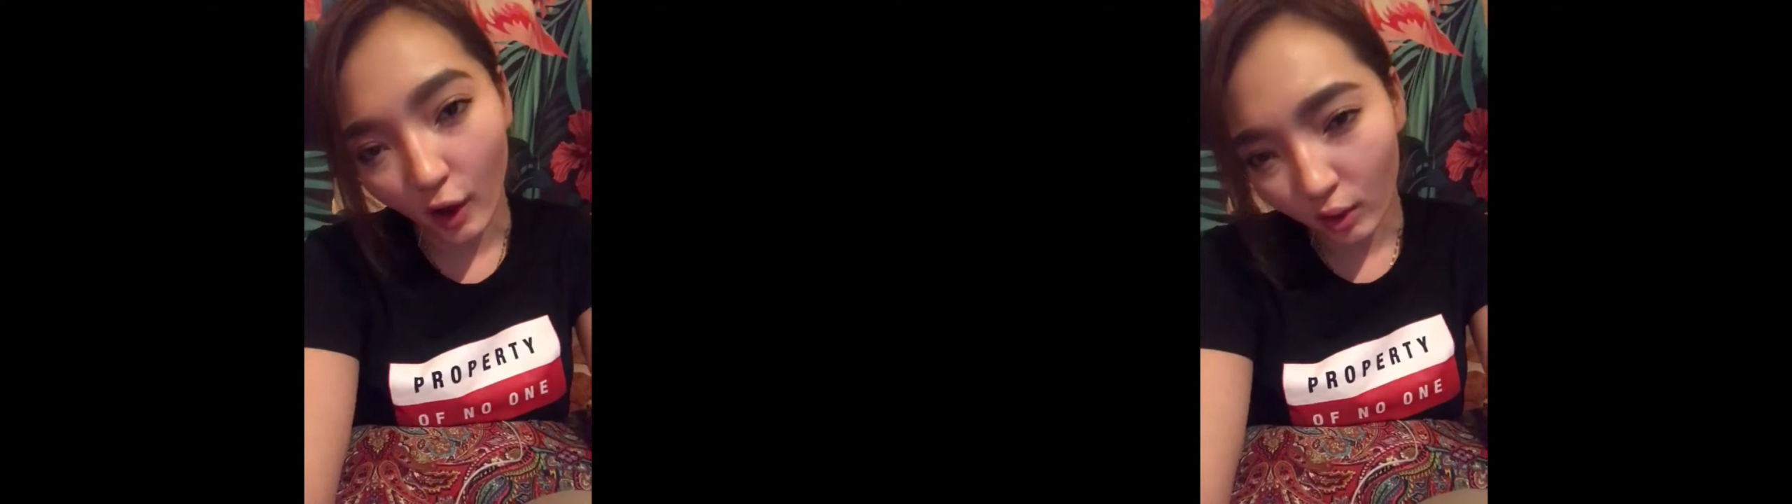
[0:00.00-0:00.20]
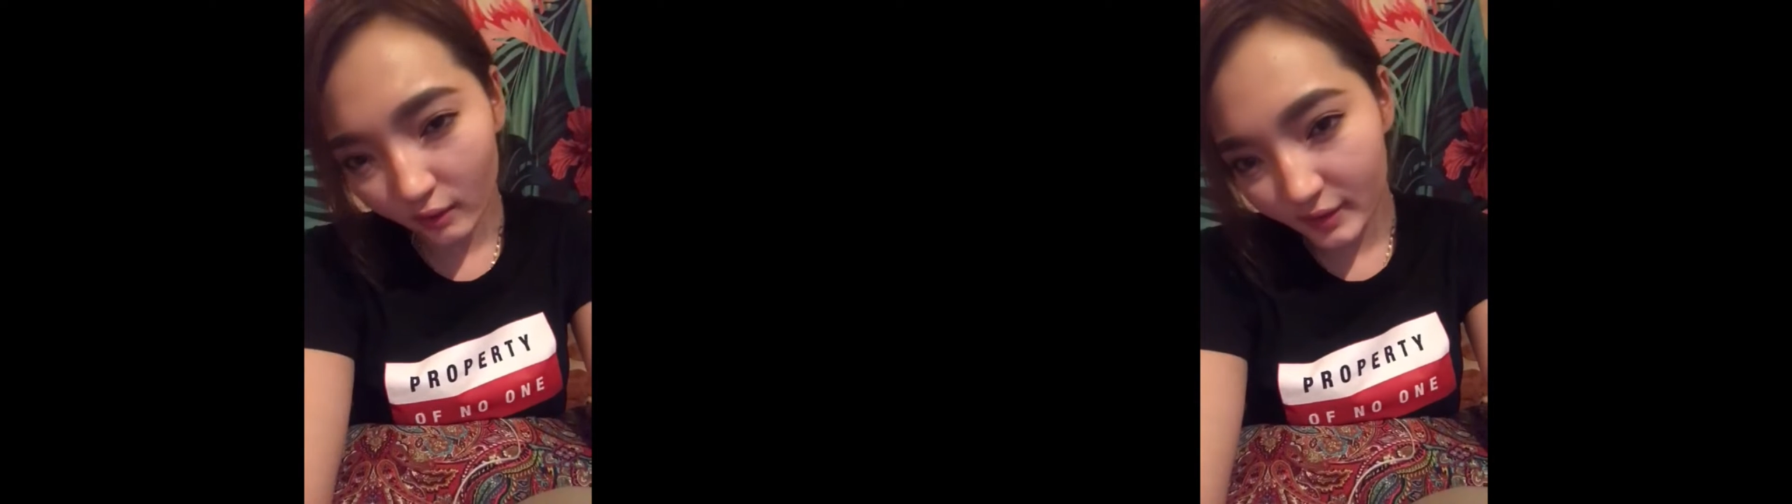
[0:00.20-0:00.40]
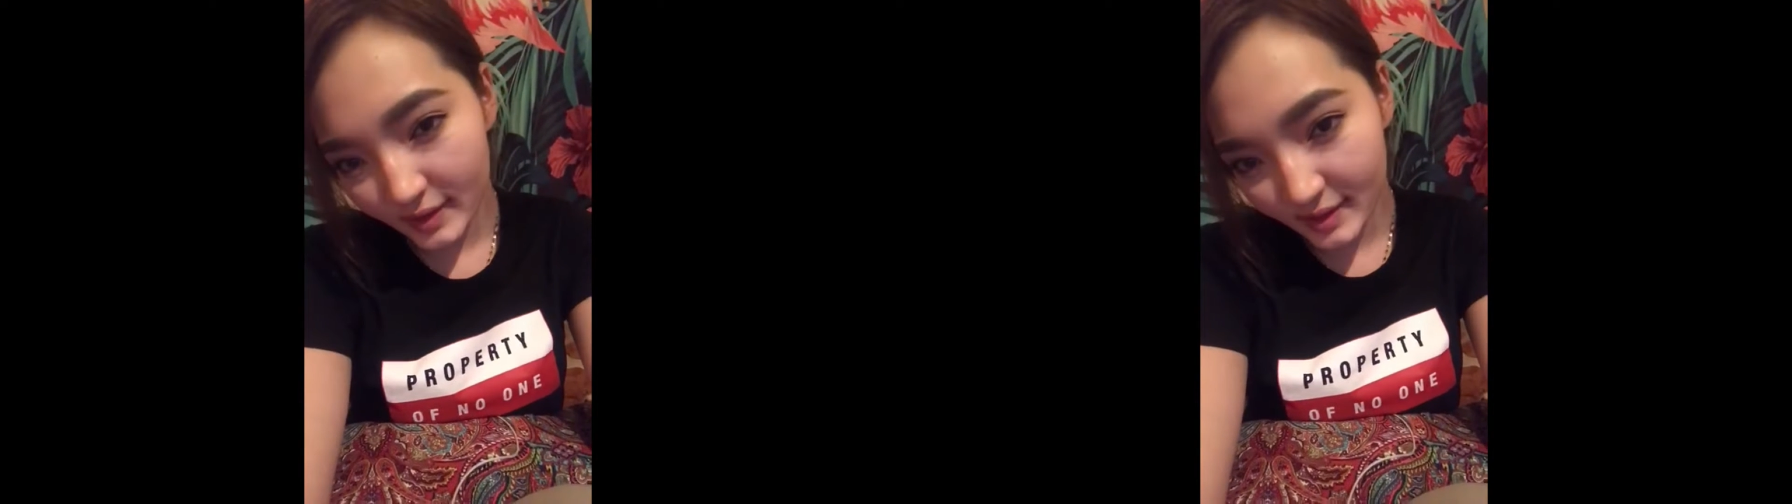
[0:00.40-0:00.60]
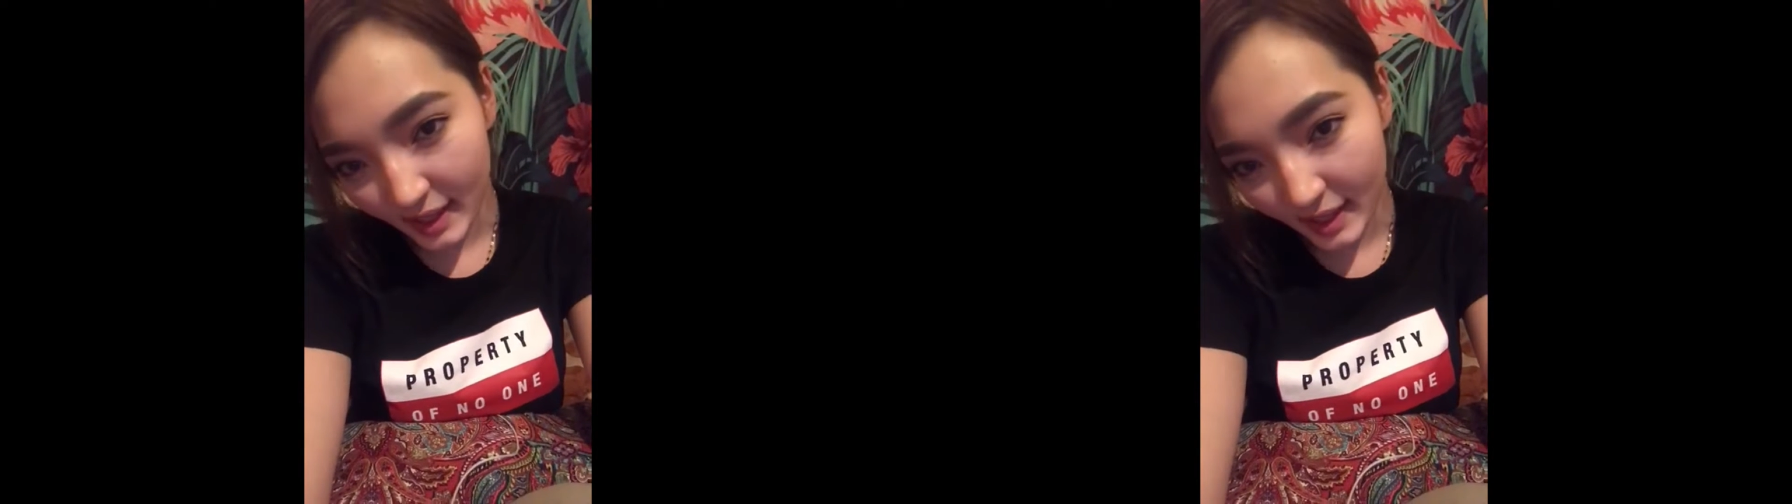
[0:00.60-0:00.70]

all of these